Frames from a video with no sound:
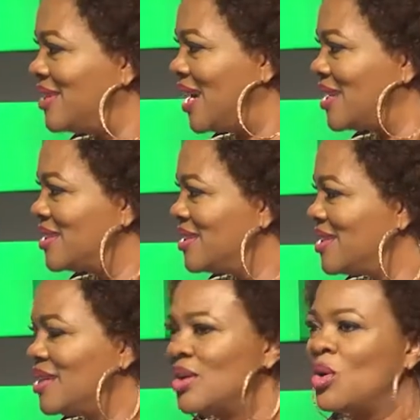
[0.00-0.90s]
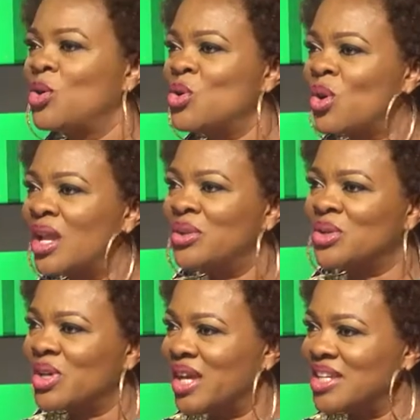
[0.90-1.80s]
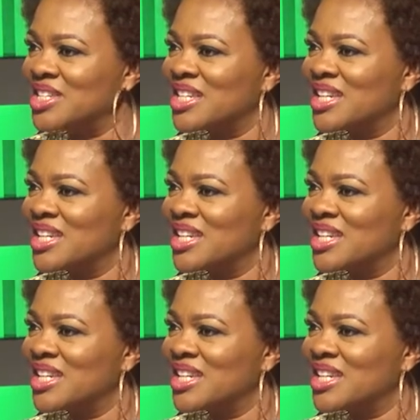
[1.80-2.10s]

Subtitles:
right? Or you call her Dr. H.